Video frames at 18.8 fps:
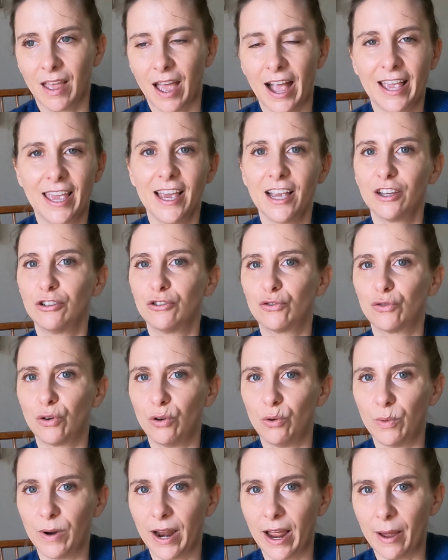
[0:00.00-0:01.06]
I can't
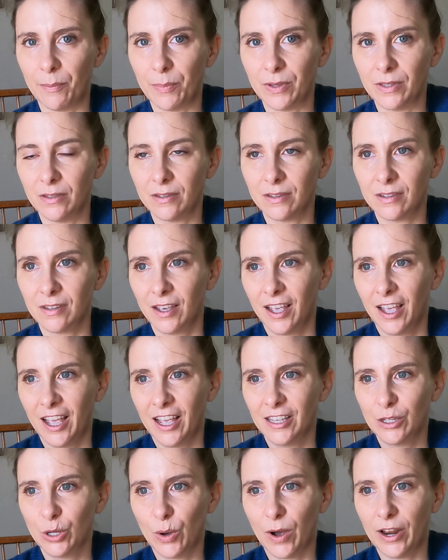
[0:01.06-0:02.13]
control what happens.
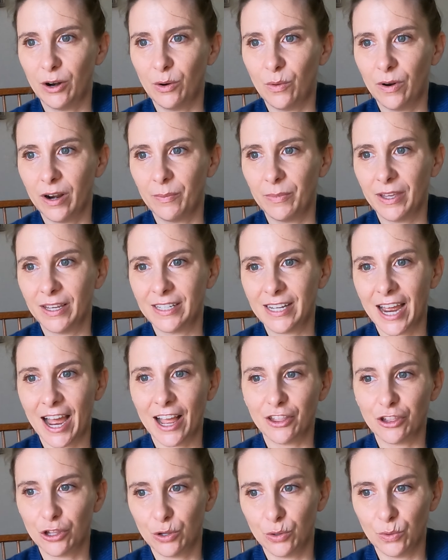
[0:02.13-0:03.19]
So I don't want to be
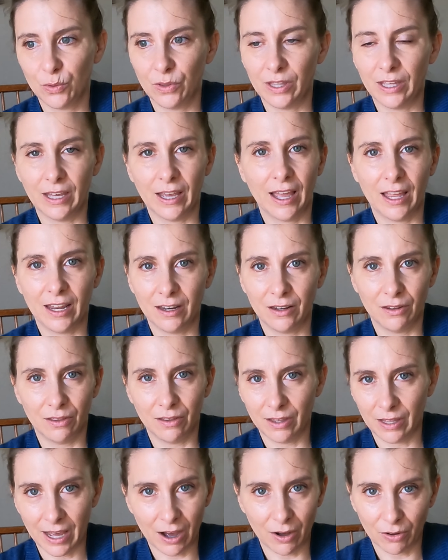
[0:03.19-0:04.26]
attached to the end,
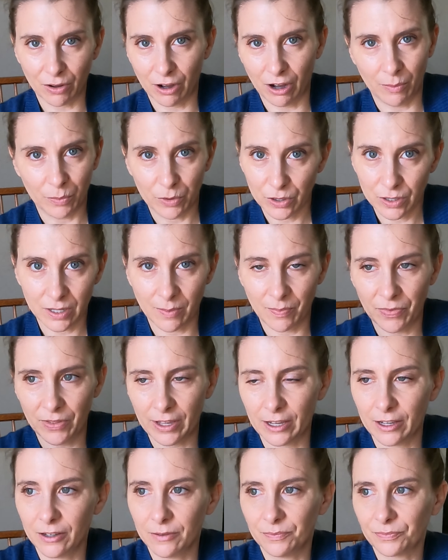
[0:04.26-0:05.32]
the outcome or
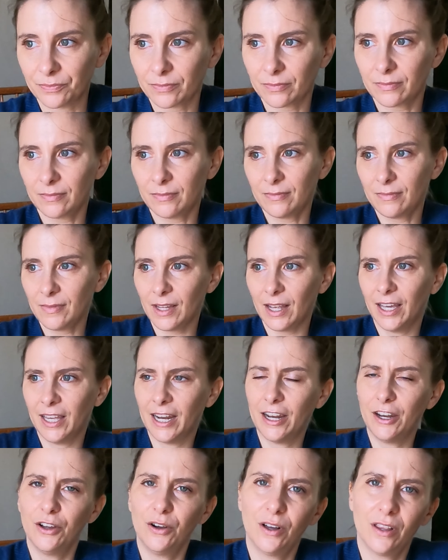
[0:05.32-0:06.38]
something.
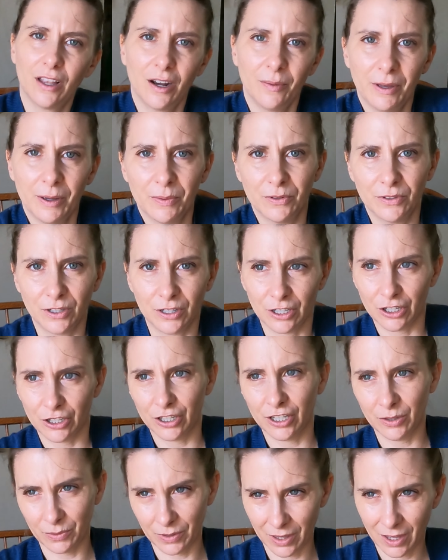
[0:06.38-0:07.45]
And I know a lot of people don't
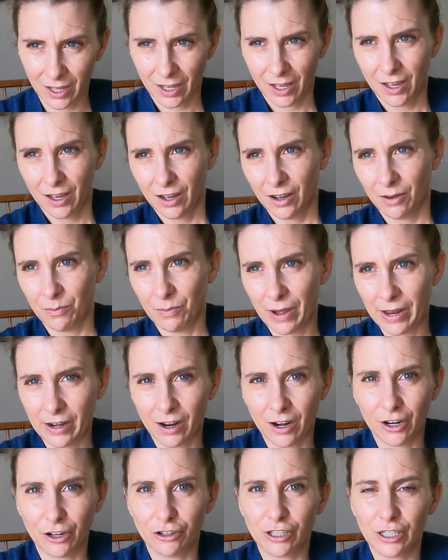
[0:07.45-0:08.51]
agree with, might
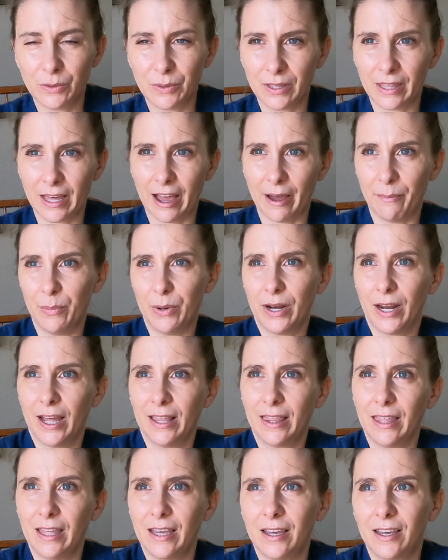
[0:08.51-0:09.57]
not agree with that, but
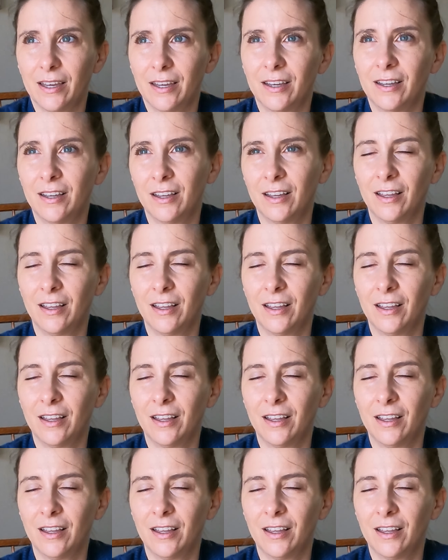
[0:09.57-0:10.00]
I think,